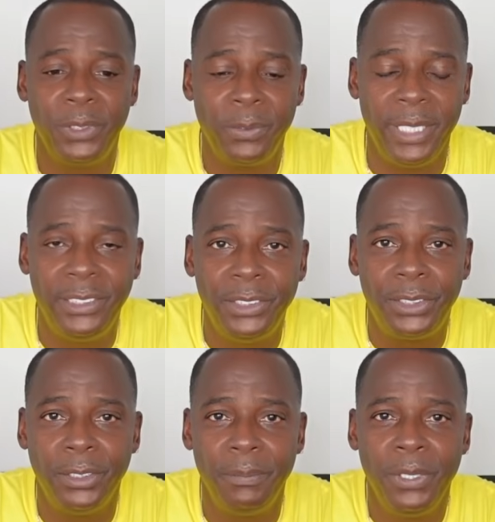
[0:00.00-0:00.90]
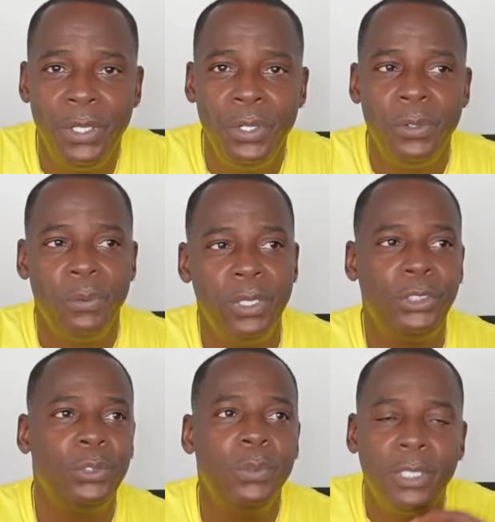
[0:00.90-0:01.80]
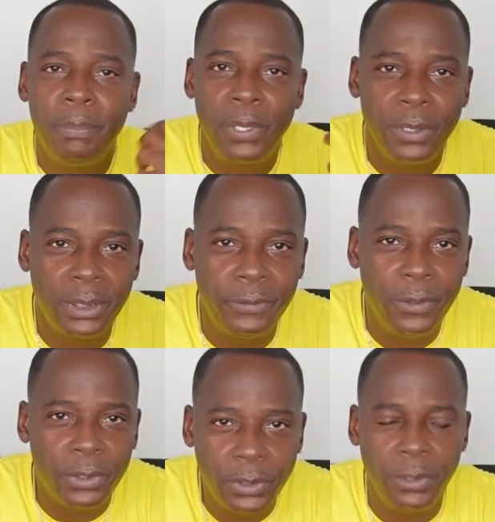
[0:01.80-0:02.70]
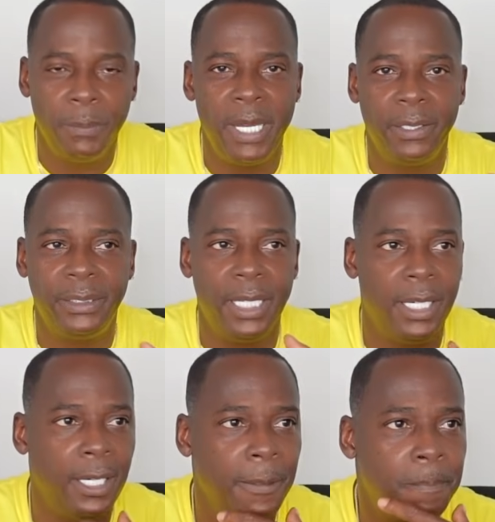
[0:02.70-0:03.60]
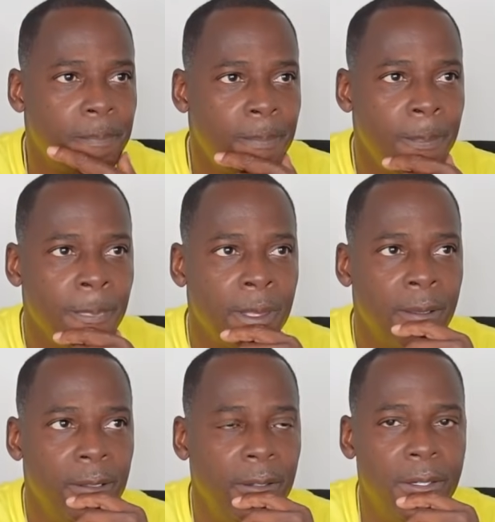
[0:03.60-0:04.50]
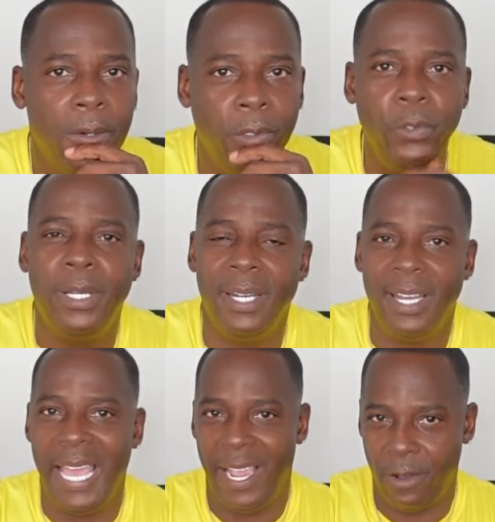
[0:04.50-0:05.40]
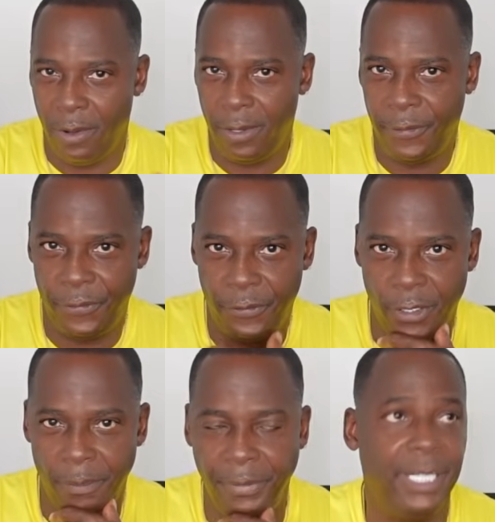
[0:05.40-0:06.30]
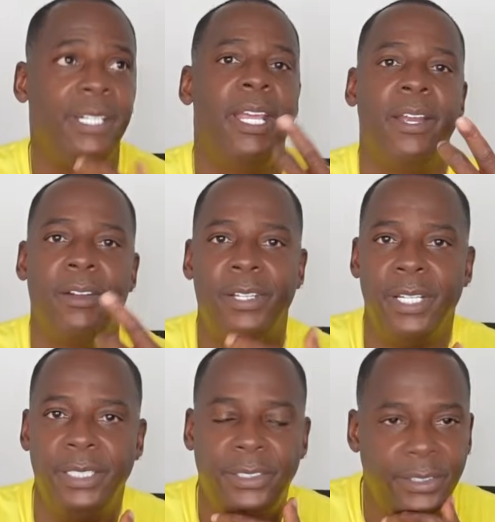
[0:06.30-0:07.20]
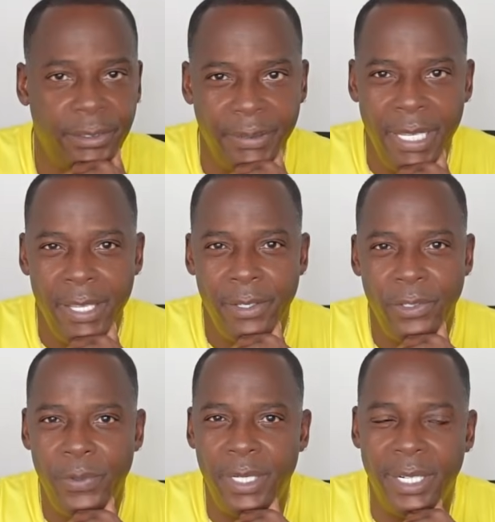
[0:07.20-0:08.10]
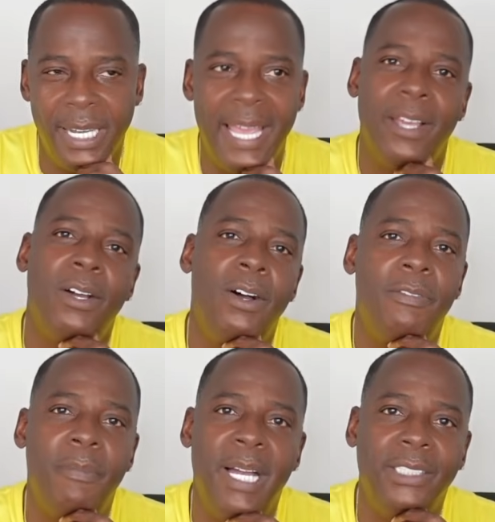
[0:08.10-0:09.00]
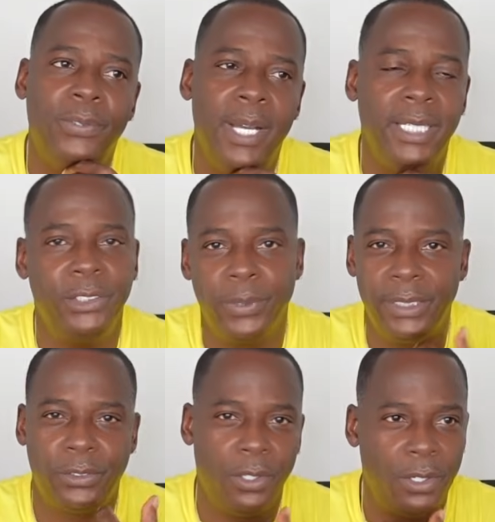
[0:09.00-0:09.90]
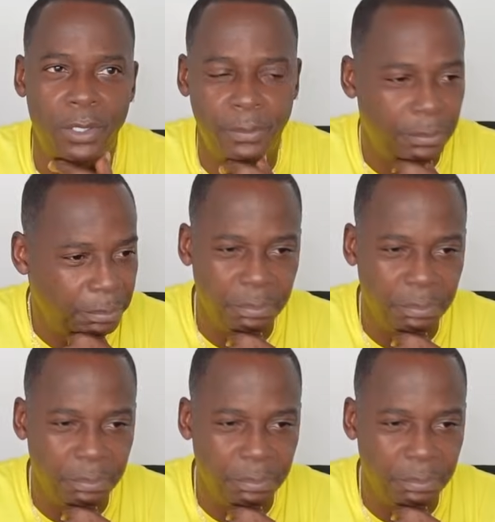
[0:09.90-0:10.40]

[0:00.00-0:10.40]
was in a relationship, once you with a person for a certain amount of time, you know, you can lack off from getting haircuts. You can lack off by trying to dress all,